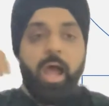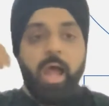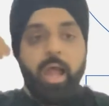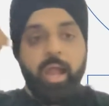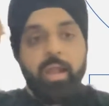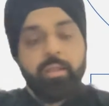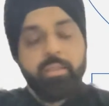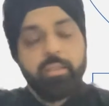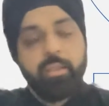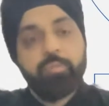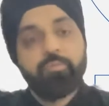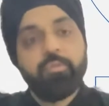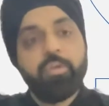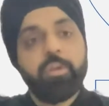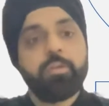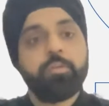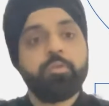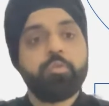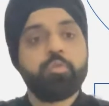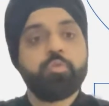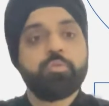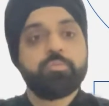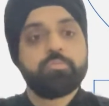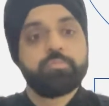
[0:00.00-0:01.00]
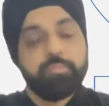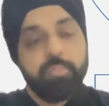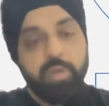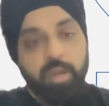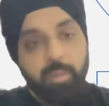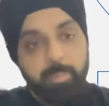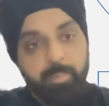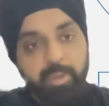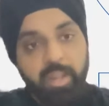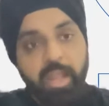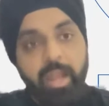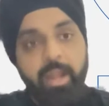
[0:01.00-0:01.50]
And then when you
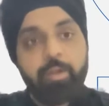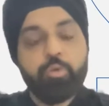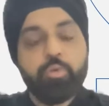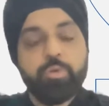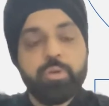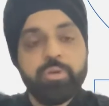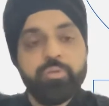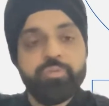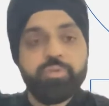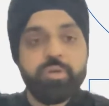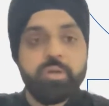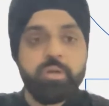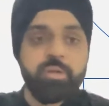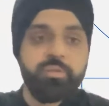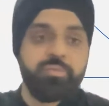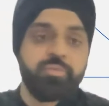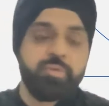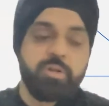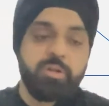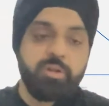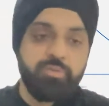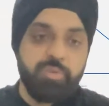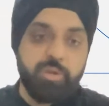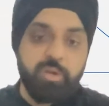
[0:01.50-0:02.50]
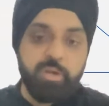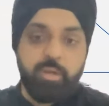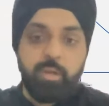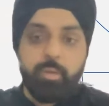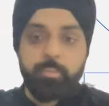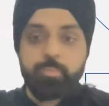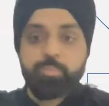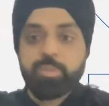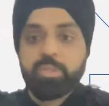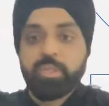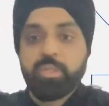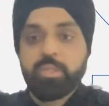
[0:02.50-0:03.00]
apply to different
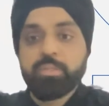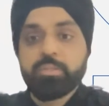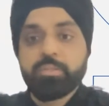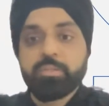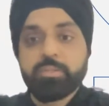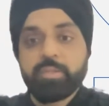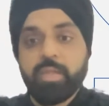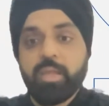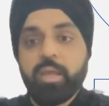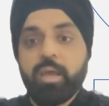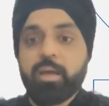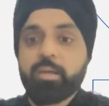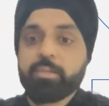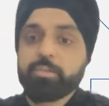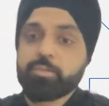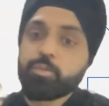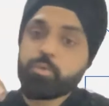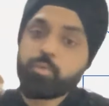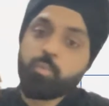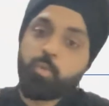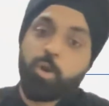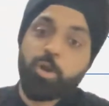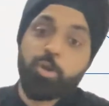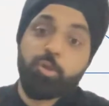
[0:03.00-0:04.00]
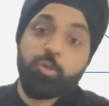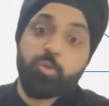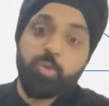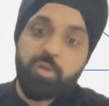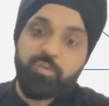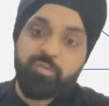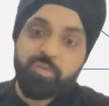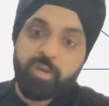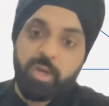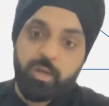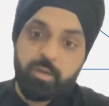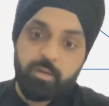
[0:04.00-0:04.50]
companies, they ask you what you
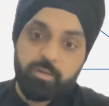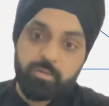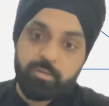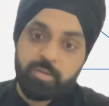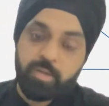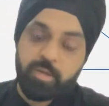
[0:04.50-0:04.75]
have done.